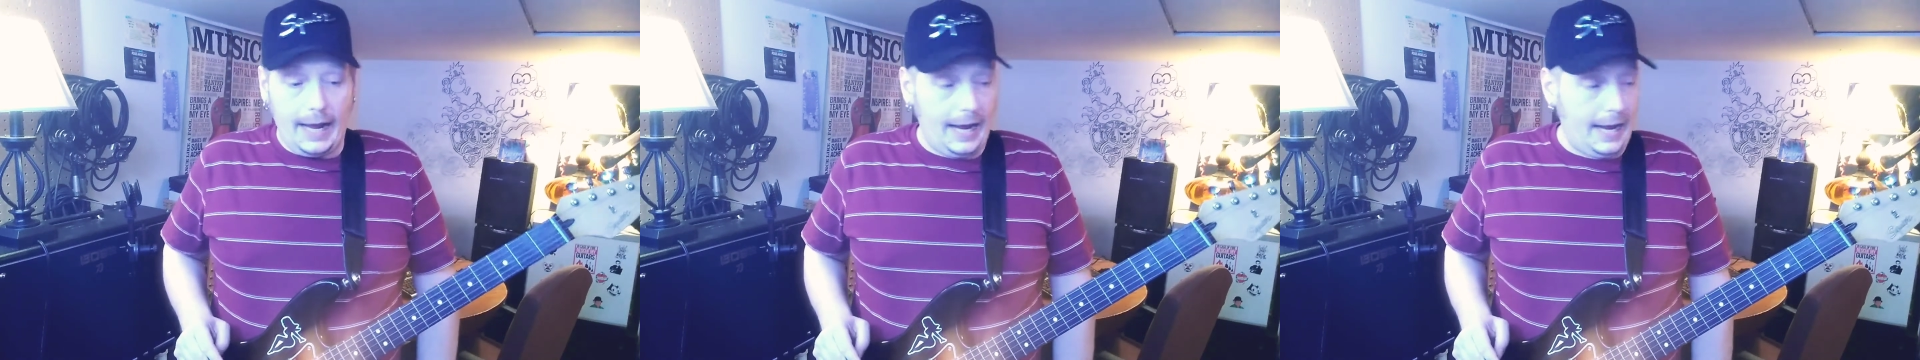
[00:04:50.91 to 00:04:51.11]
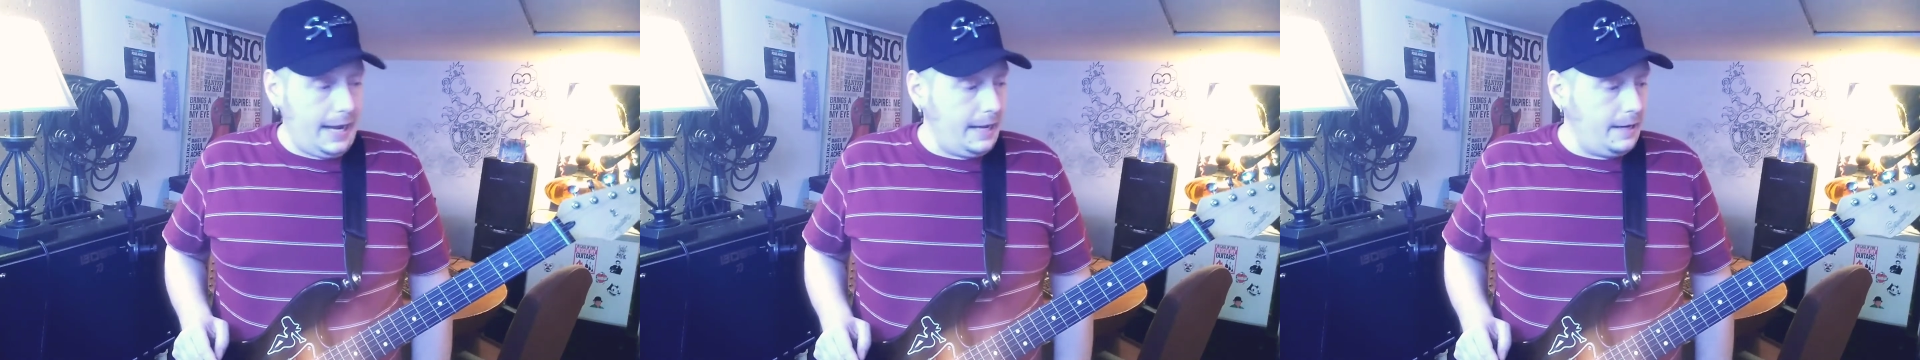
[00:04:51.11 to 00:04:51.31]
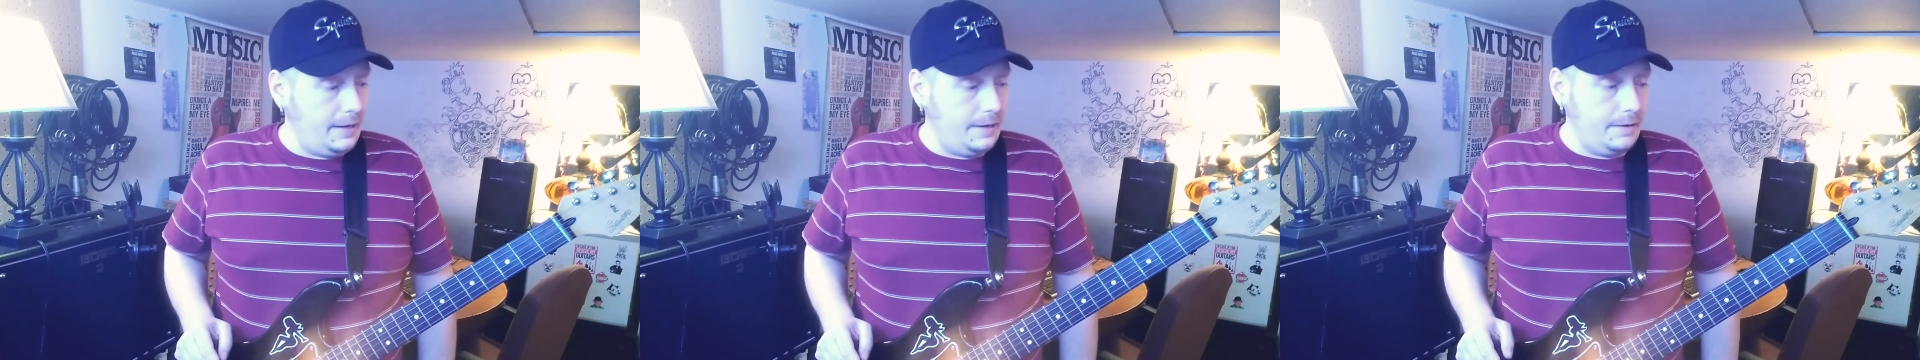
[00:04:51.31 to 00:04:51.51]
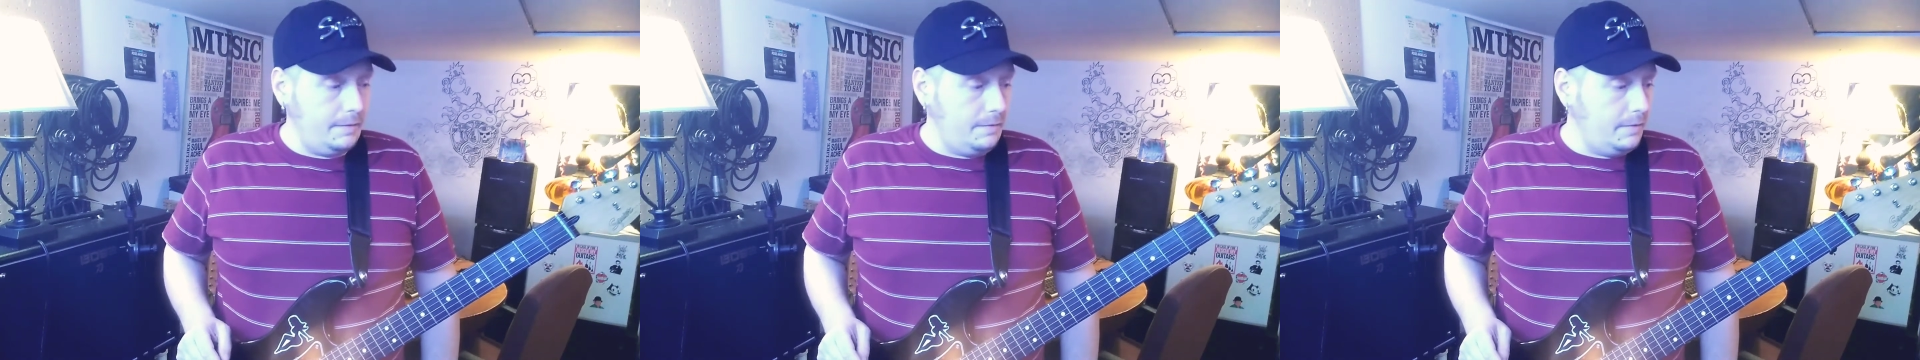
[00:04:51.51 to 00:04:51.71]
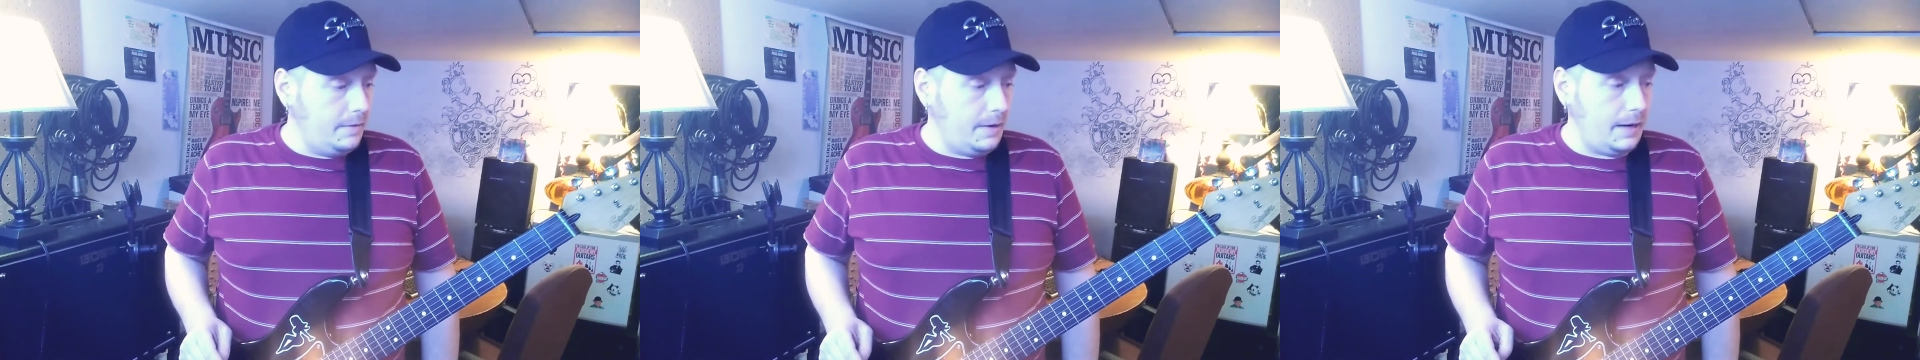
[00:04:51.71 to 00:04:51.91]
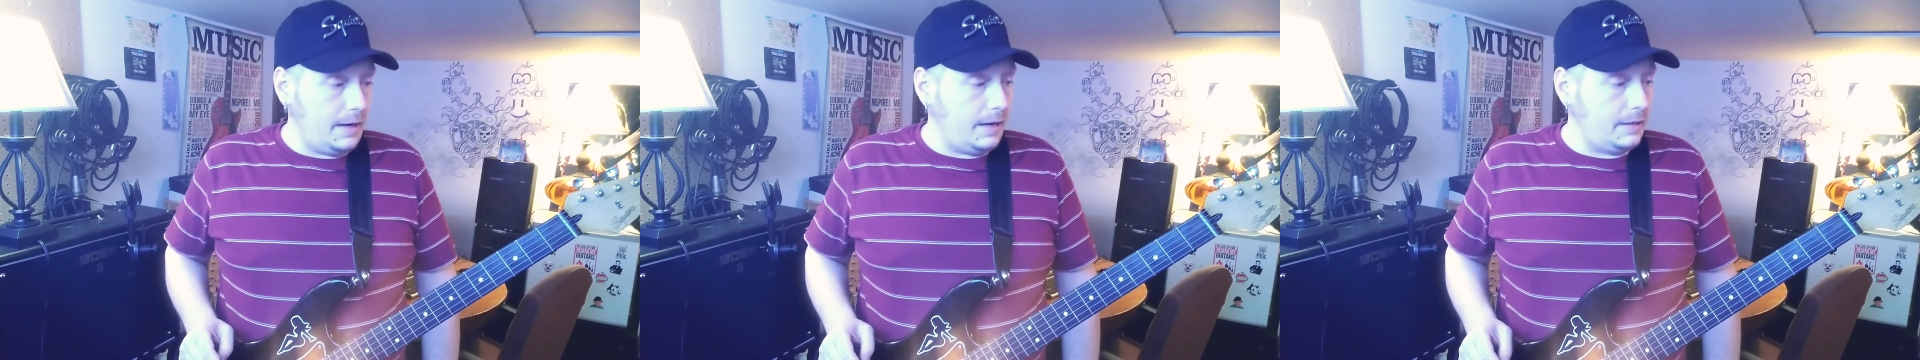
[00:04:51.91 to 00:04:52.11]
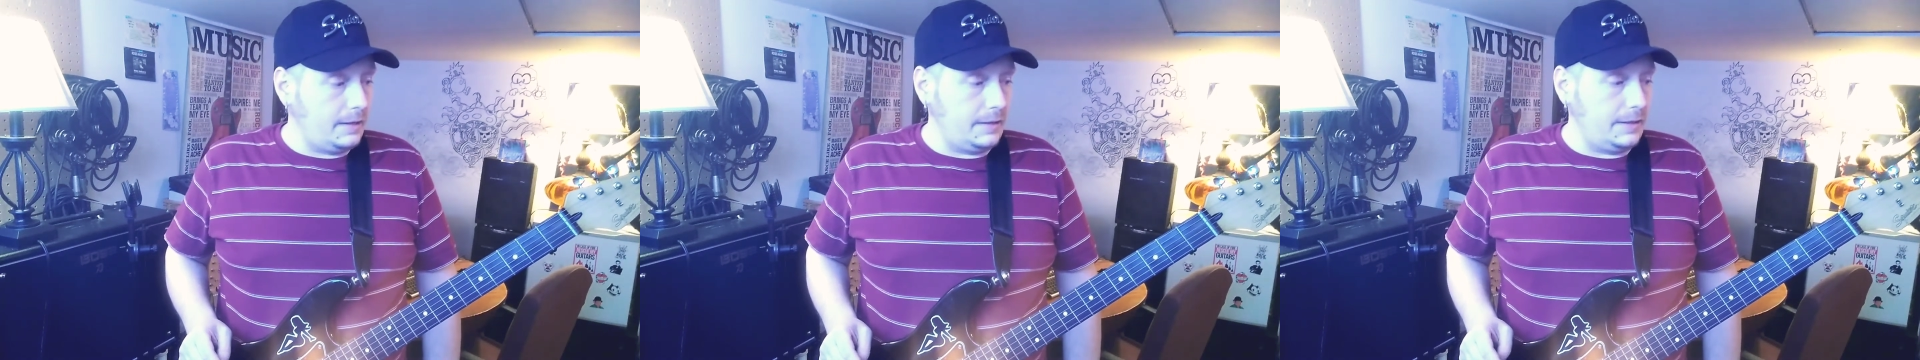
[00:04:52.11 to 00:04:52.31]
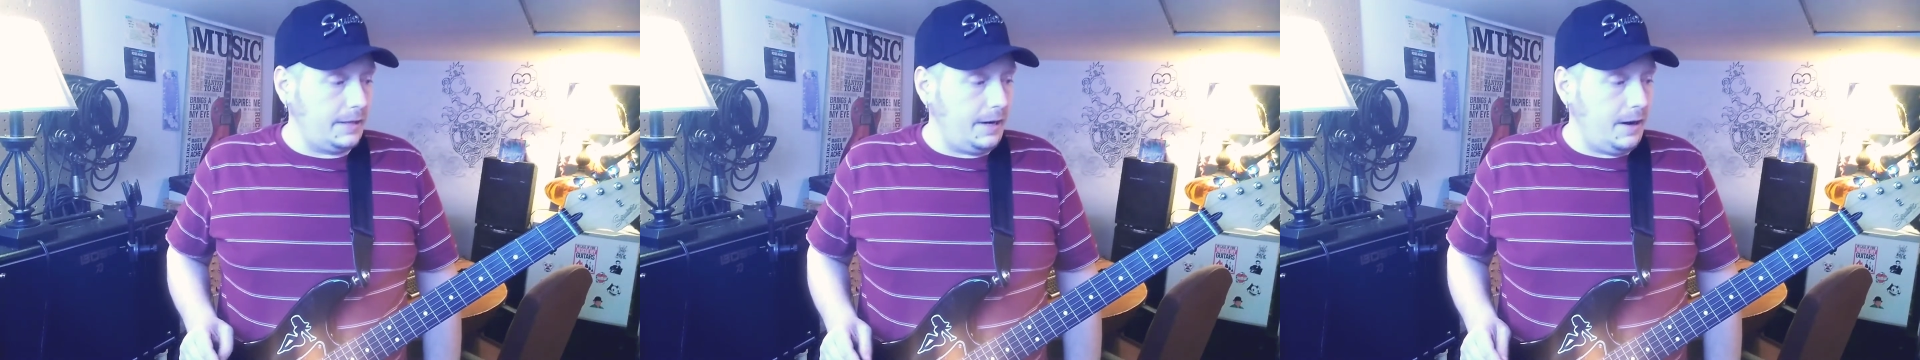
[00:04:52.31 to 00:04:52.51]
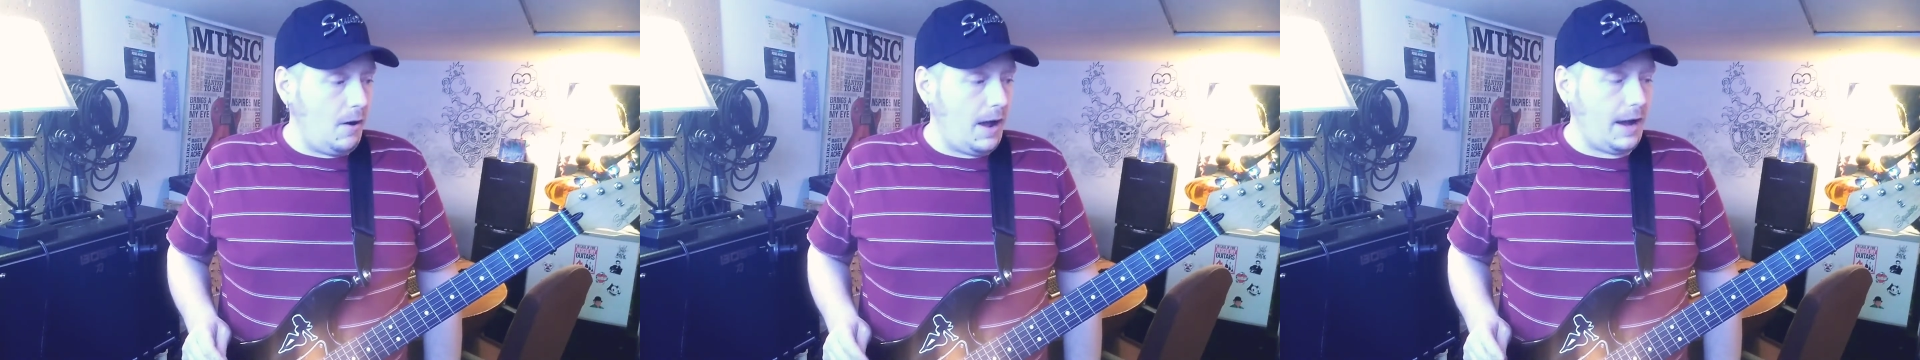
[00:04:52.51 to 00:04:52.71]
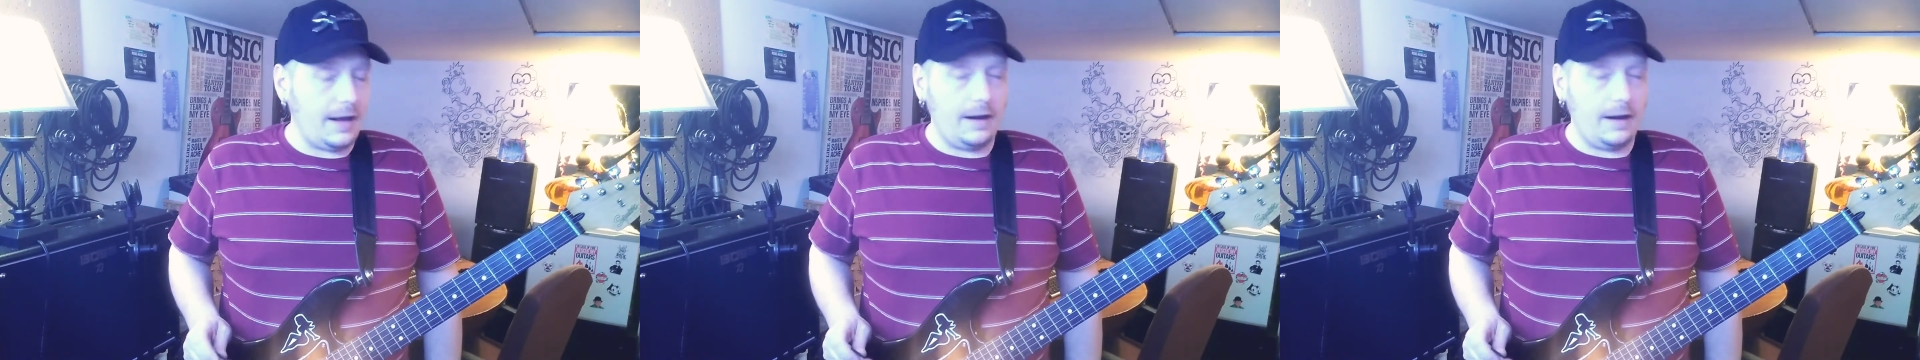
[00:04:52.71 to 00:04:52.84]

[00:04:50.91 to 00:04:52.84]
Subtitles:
And I